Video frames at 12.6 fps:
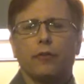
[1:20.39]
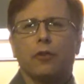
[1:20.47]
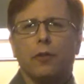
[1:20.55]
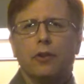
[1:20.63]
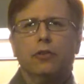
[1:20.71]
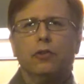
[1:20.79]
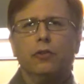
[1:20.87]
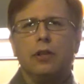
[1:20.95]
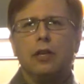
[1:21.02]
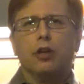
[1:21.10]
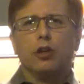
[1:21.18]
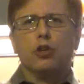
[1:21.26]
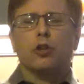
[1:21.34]
So this is the
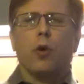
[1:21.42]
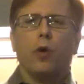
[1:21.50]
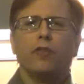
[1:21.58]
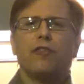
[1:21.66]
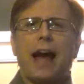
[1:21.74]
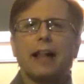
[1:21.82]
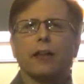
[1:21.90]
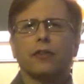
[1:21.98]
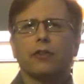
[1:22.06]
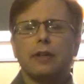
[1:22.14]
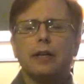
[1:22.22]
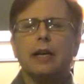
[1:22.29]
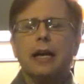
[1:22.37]
control
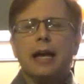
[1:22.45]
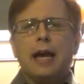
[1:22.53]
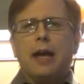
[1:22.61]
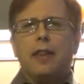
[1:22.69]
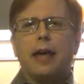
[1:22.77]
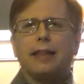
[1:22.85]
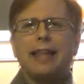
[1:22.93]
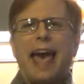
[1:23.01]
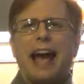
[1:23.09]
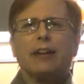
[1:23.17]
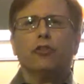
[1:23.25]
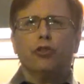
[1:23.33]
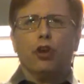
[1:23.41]
fallacy, that
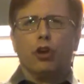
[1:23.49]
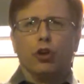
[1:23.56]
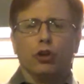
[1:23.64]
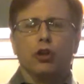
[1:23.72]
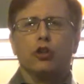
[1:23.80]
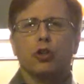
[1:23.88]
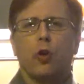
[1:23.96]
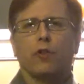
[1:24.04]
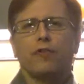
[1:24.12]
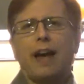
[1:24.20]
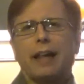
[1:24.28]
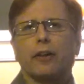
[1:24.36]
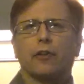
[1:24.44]
external control
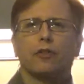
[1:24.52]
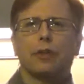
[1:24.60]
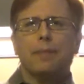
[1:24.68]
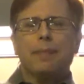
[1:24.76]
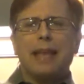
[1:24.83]
fallacy.